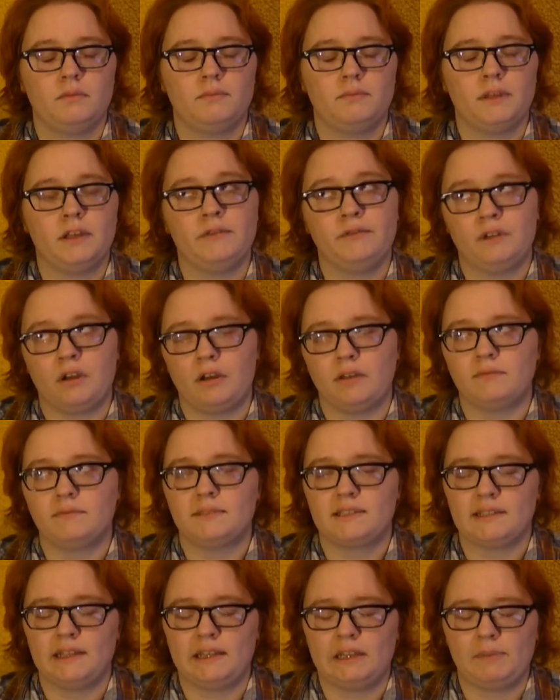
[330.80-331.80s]
If not
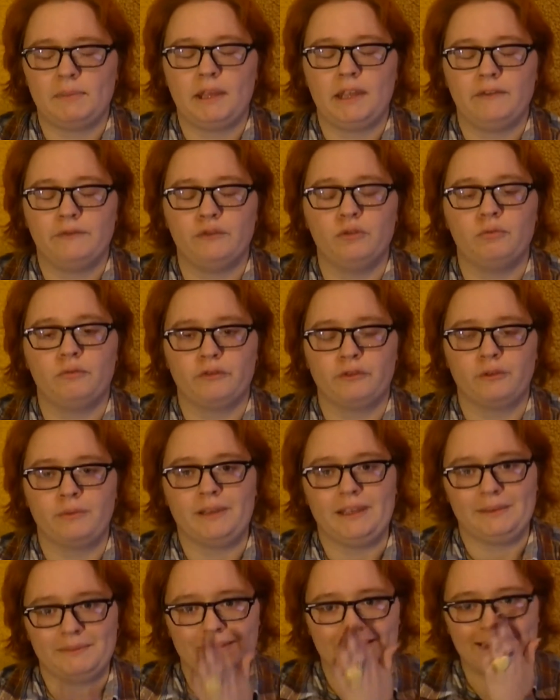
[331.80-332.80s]
slightly painful for
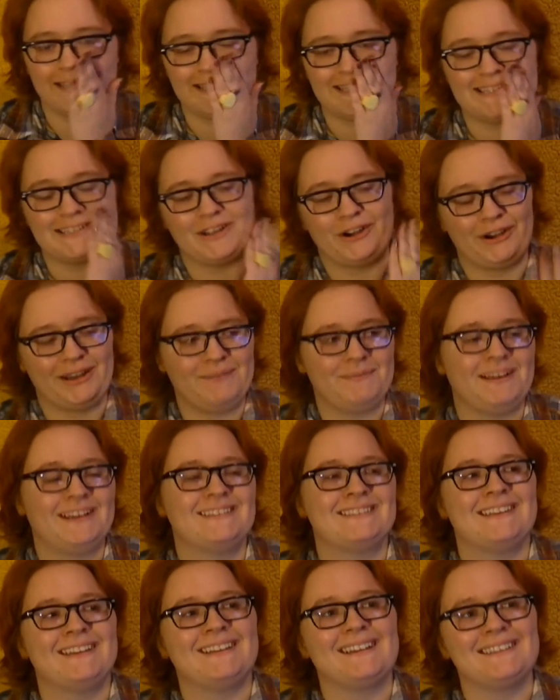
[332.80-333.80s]
me,
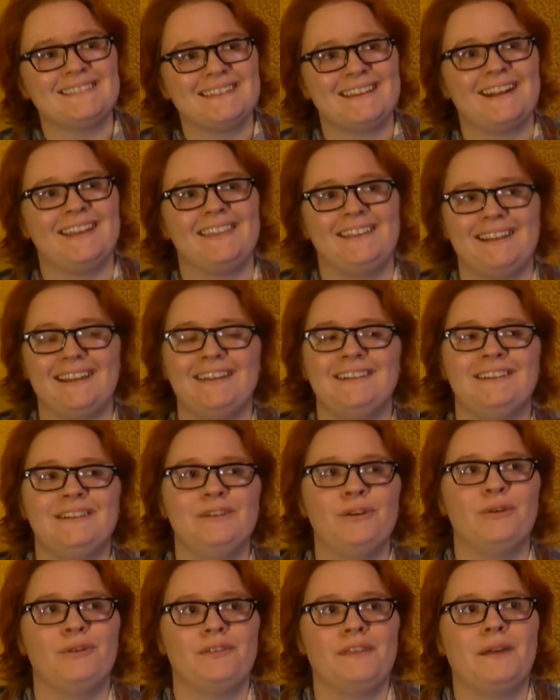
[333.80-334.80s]
because like I said, I think I
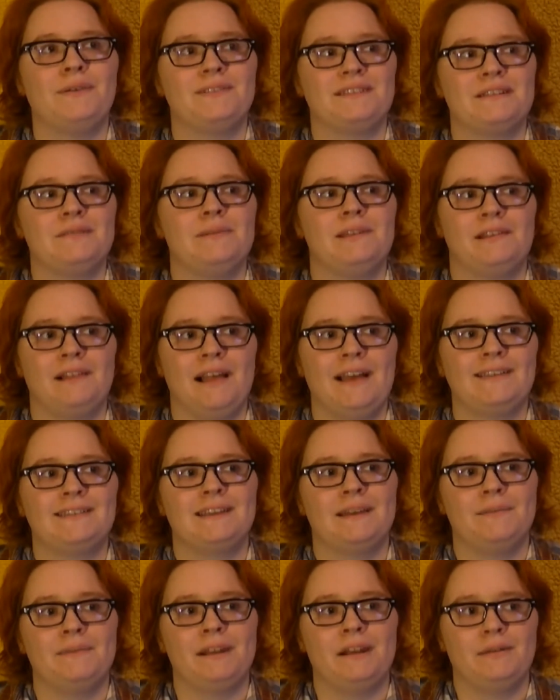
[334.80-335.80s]
did know that that was going to be the last
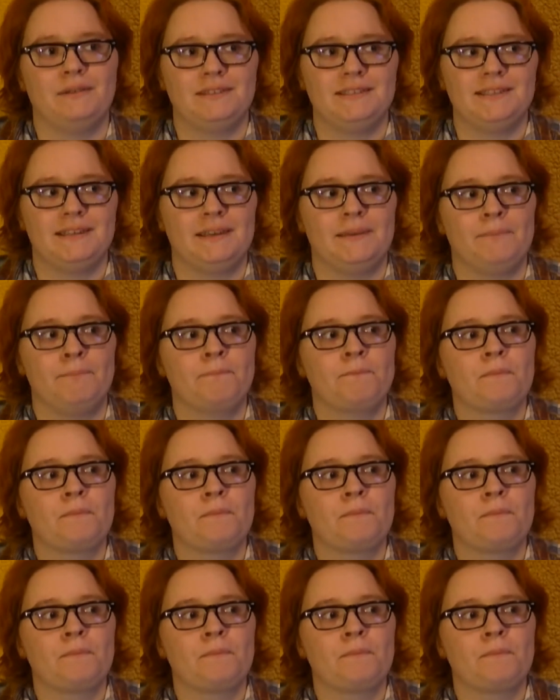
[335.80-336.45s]
time that I would see him.